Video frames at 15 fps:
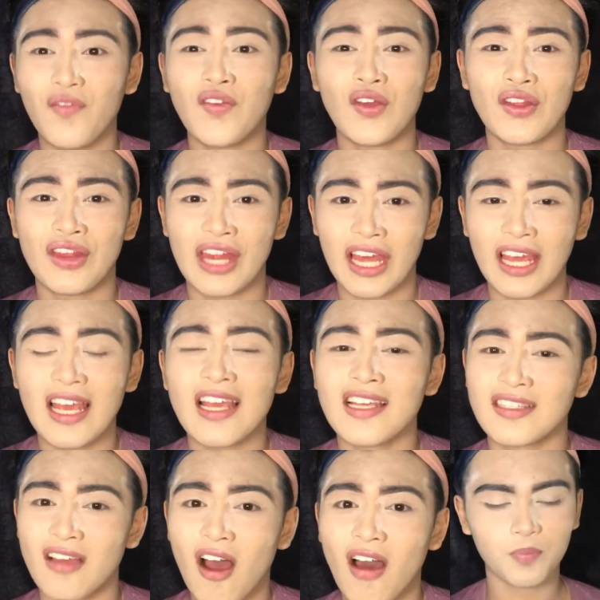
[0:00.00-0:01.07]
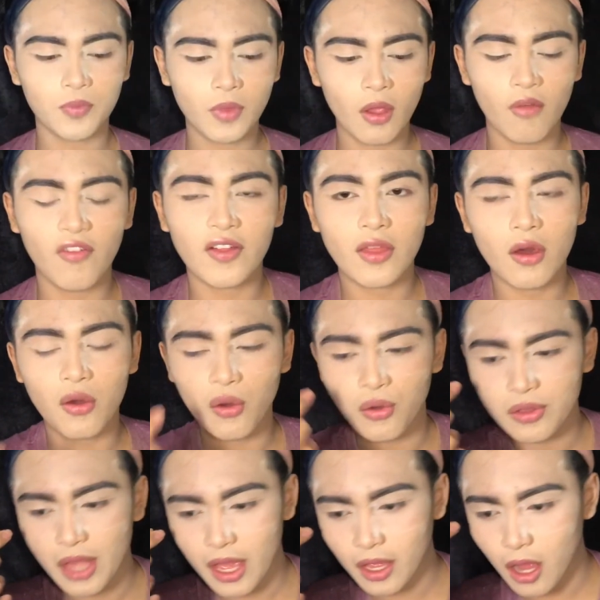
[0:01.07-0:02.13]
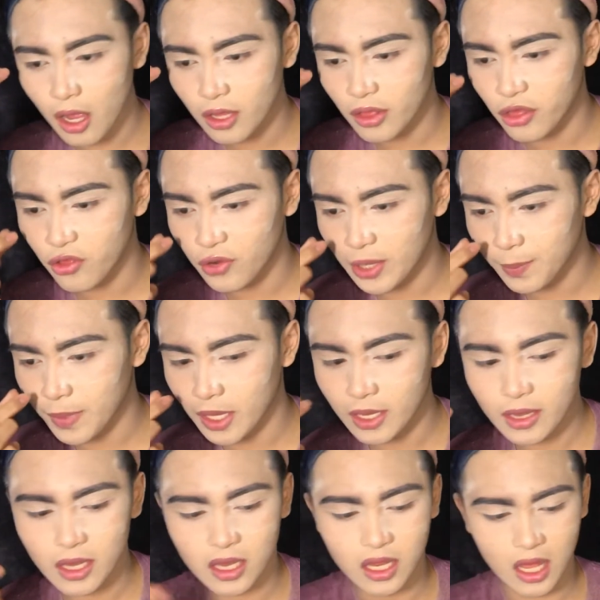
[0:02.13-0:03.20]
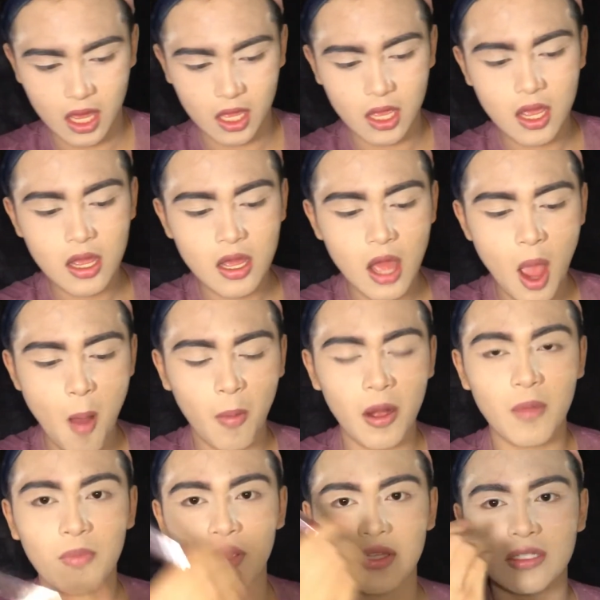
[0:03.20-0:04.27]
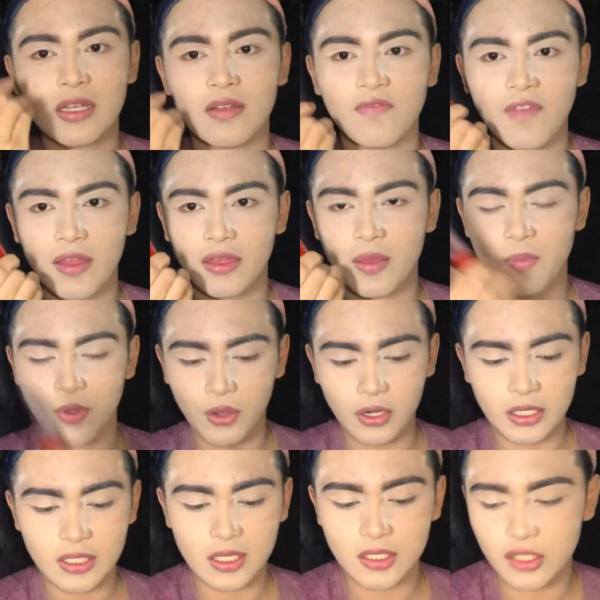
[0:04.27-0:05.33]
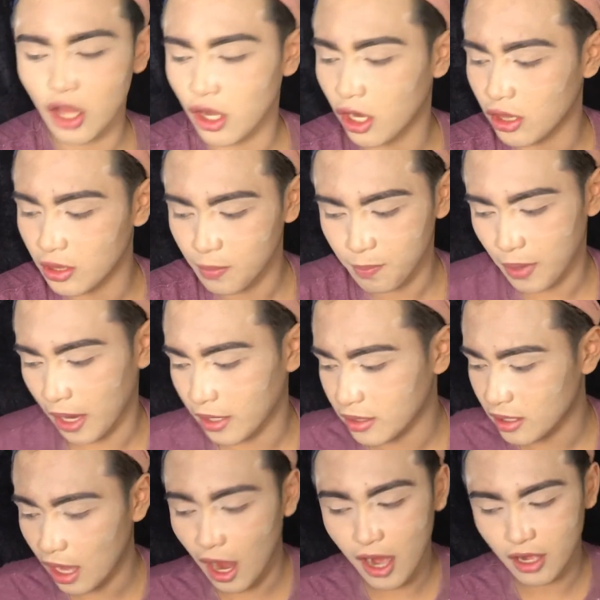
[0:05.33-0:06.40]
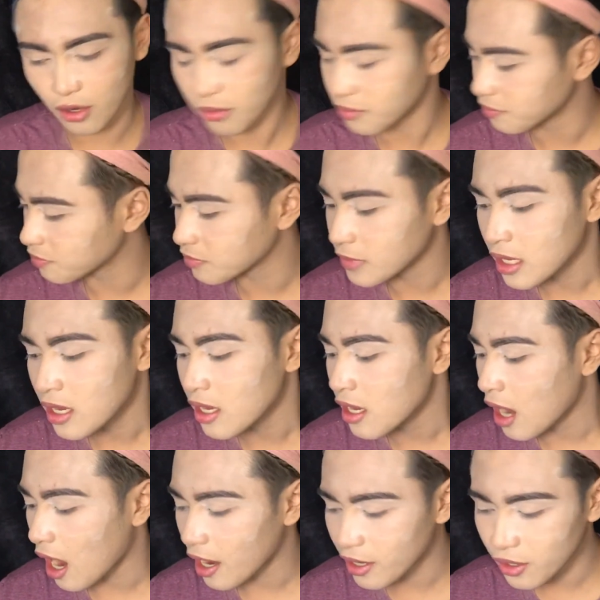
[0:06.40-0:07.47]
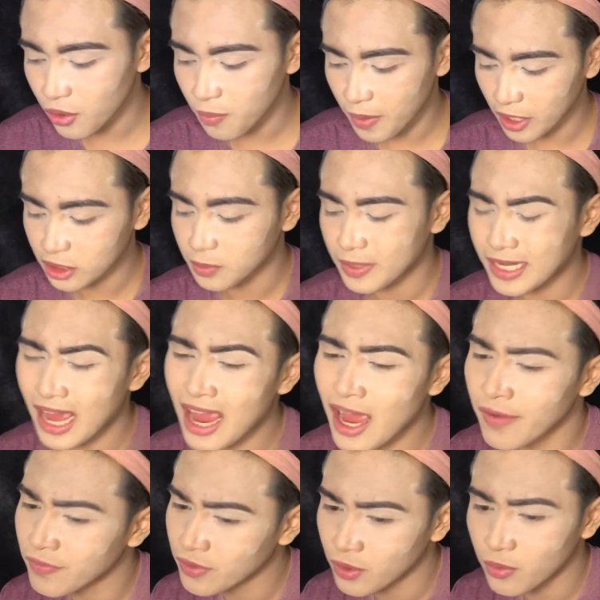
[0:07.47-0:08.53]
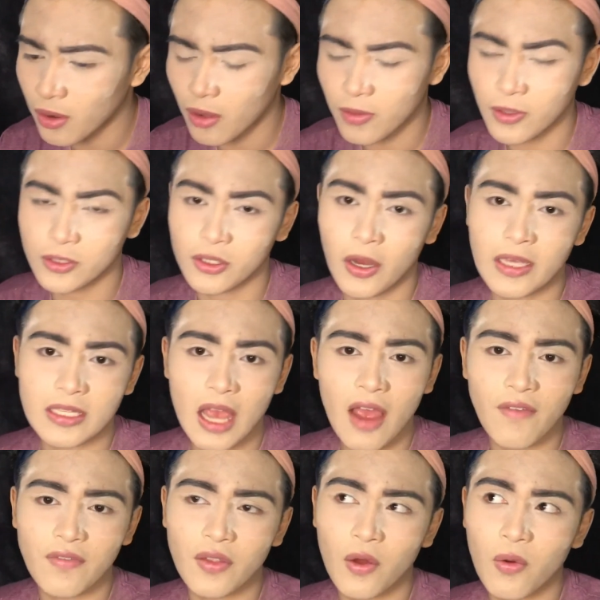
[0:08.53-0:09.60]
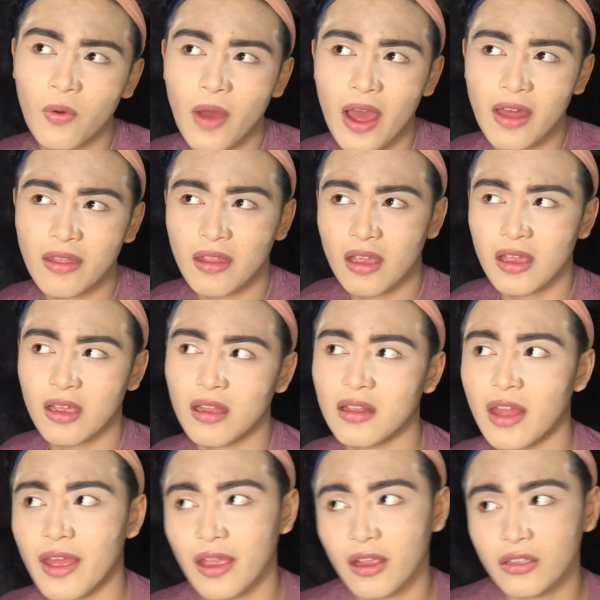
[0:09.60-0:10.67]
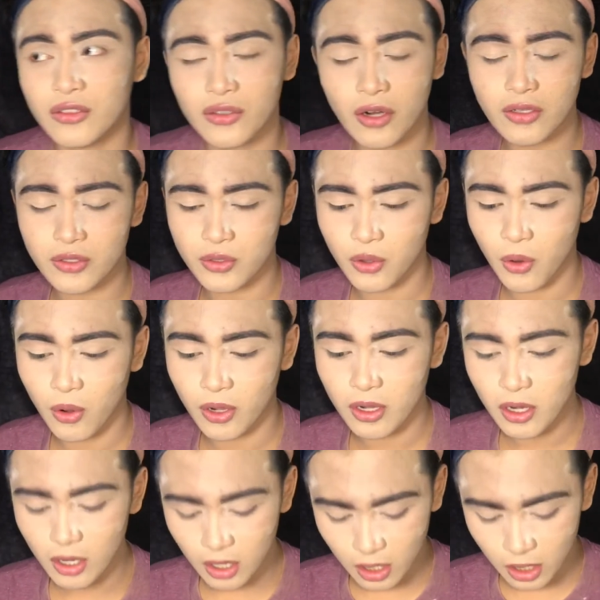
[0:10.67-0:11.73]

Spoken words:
if you think he's hot. For the whole like dripping thing, I'm gonna be using Fenty Beauty's Stunner Lip Paint. I know bitch, but I have no other choice. I have no any like drugstore